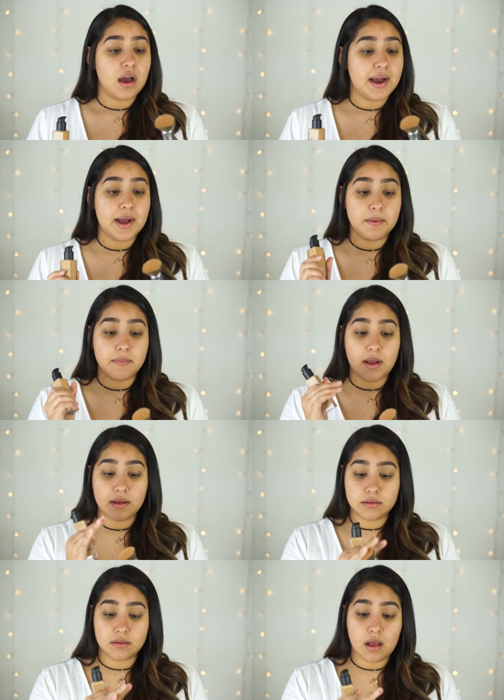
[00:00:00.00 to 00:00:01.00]

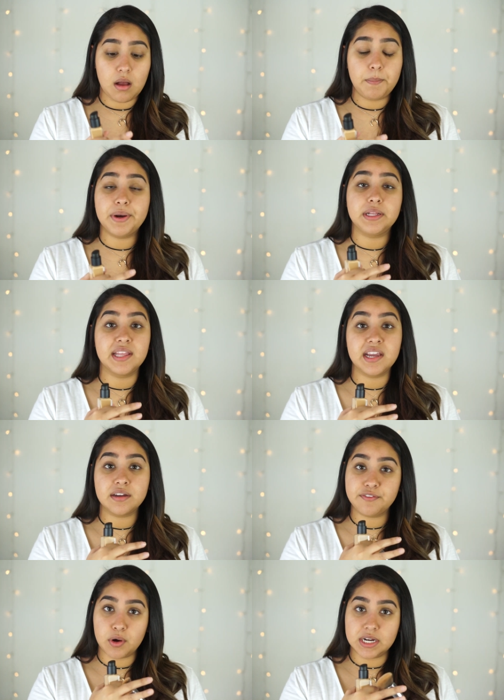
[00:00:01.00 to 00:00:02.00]
I'll put a
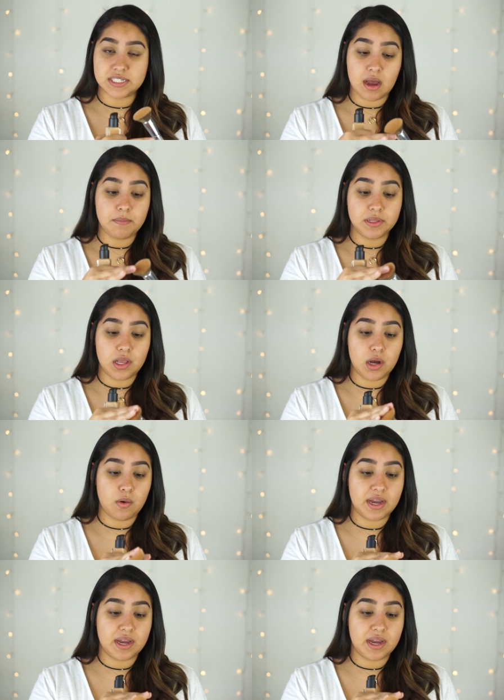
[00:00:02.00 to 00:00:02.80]
link for it down below.